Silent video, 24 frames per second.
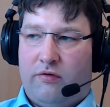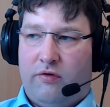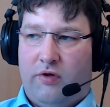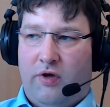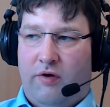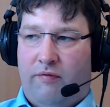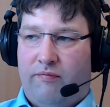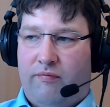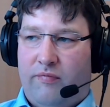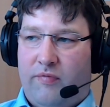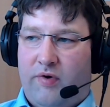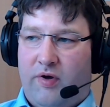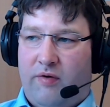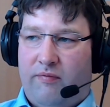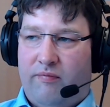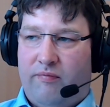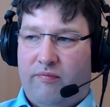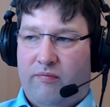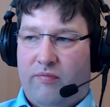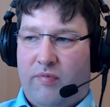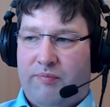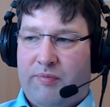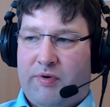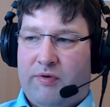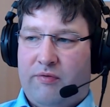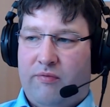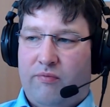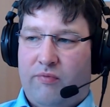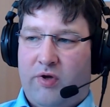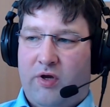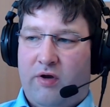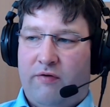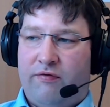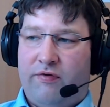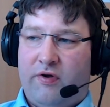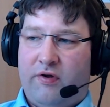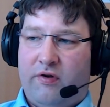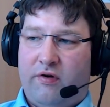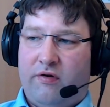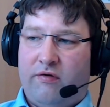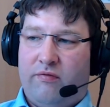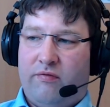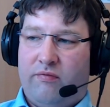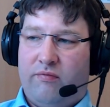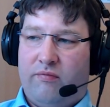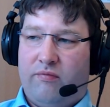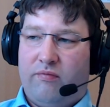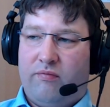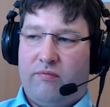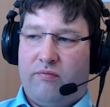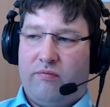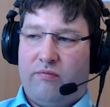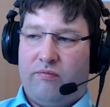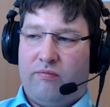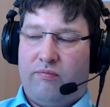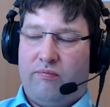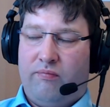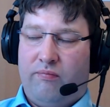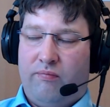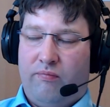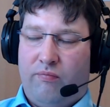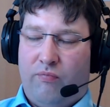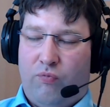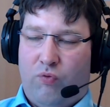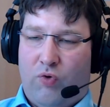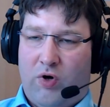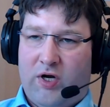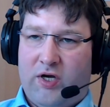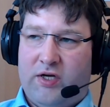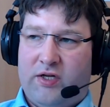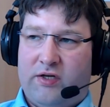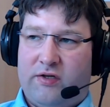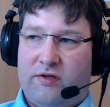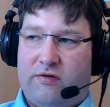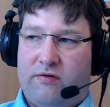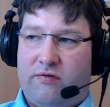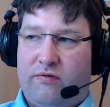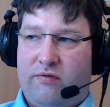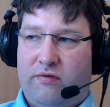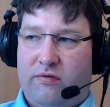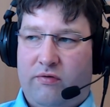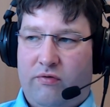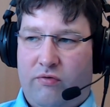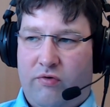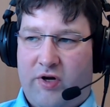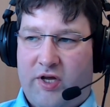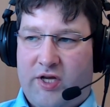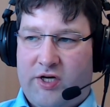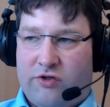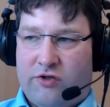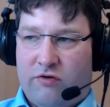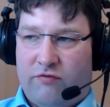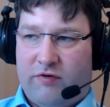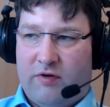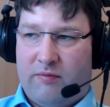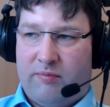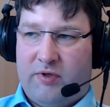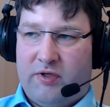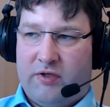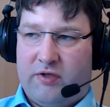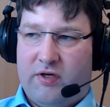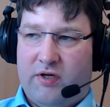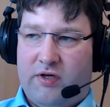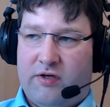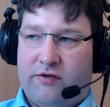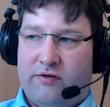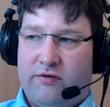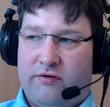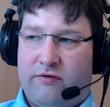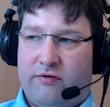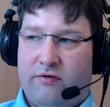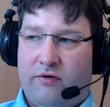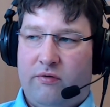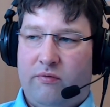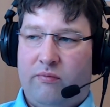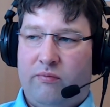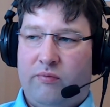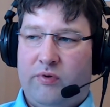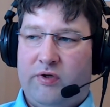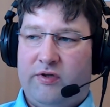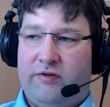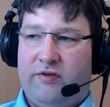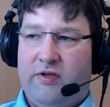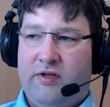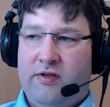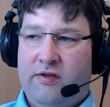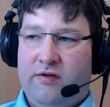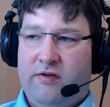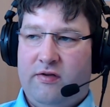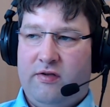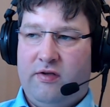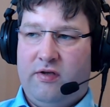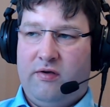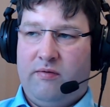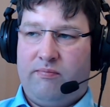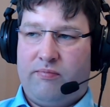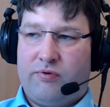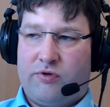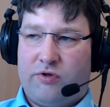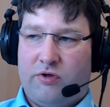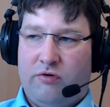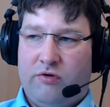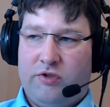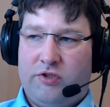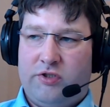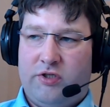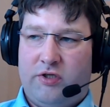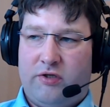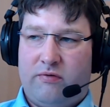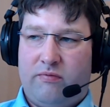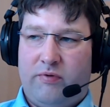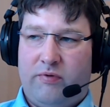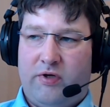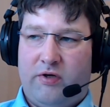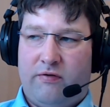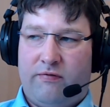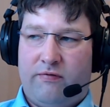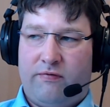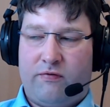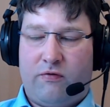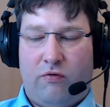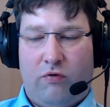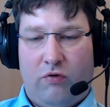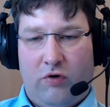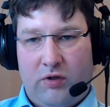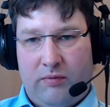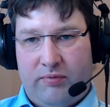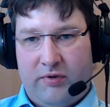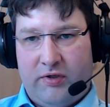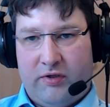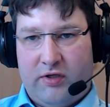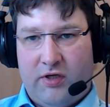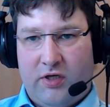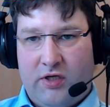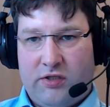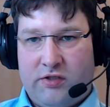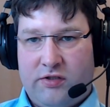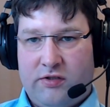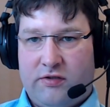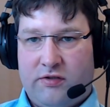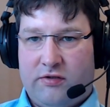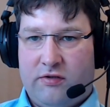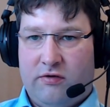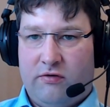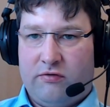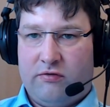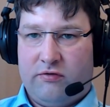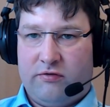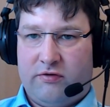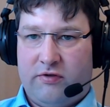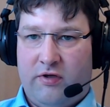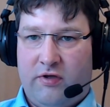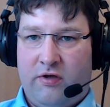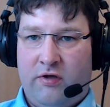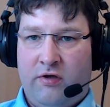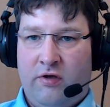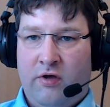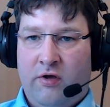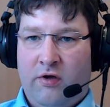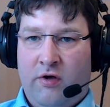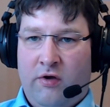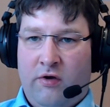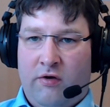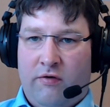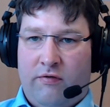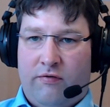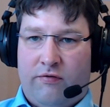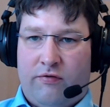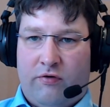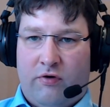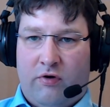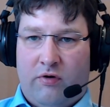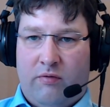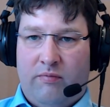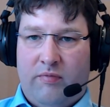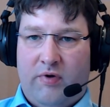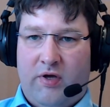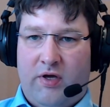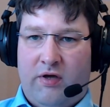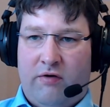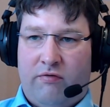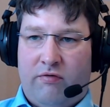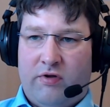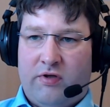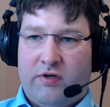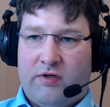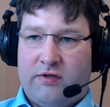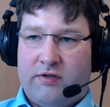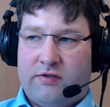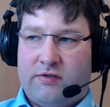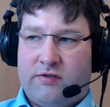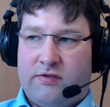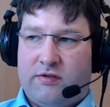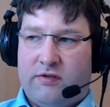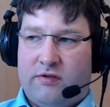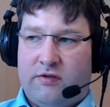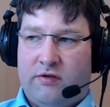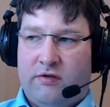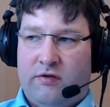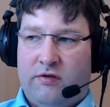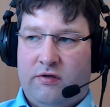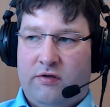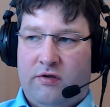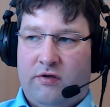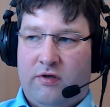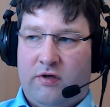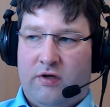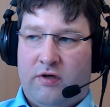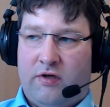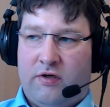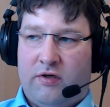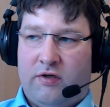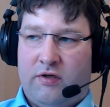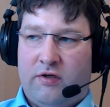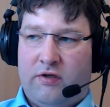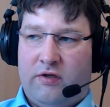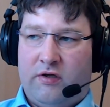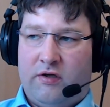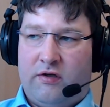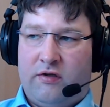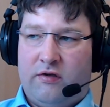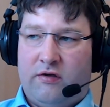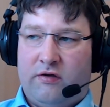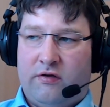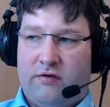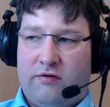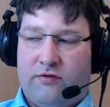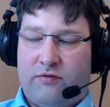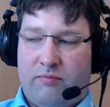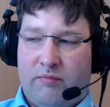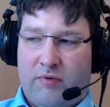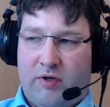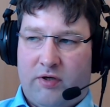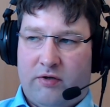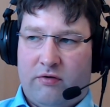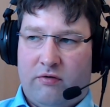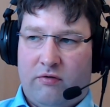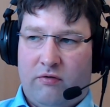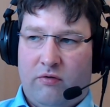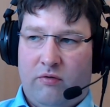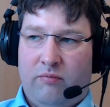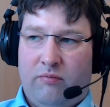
So I mean, we have a wide range of applications. So within the project, we have core applications, so to say, from areas like smart